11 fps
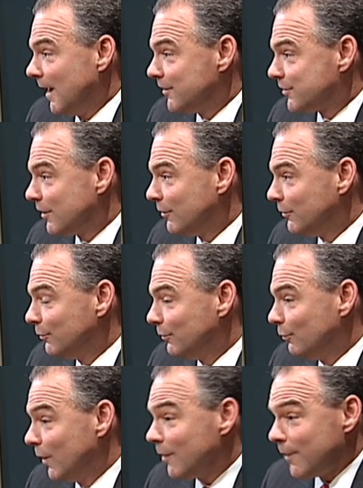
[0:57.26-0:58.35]
And so
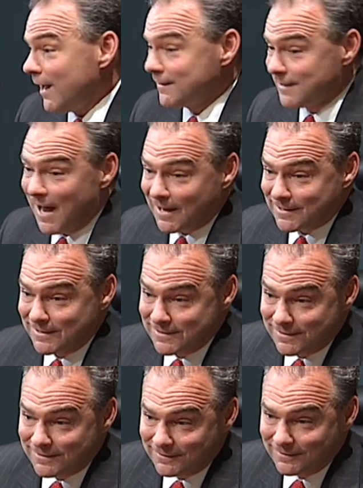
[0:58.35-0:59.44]
we're paying
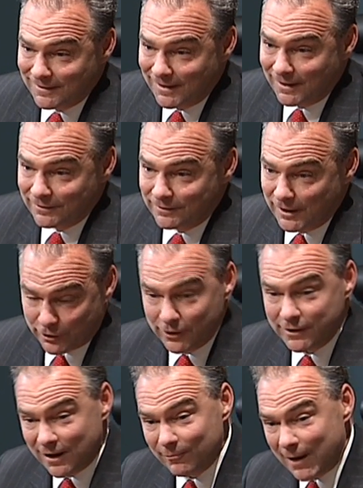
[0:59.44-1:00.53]
taxes that
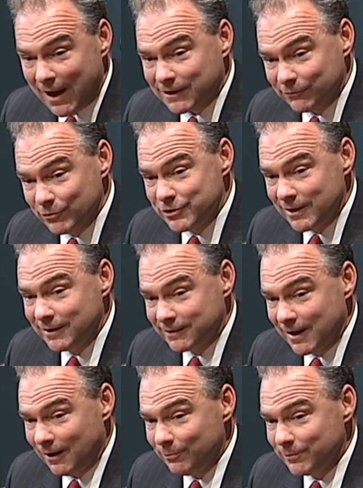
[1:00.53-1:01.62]
could come back to Virginia
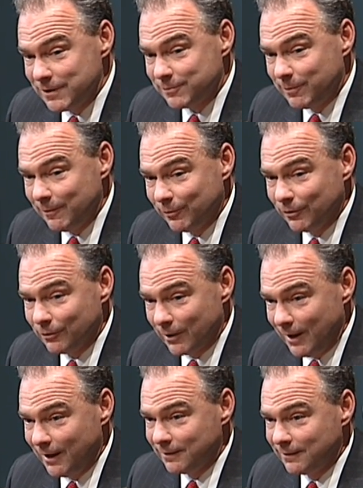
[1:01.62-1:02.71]
to help these people who are
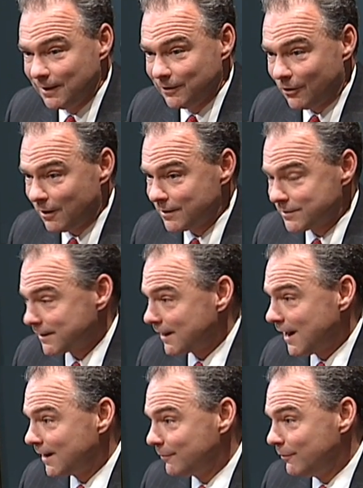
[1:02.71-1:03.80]
hit in the hardest
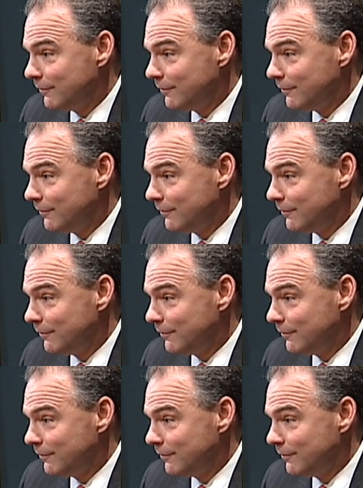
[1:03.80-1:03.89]
economy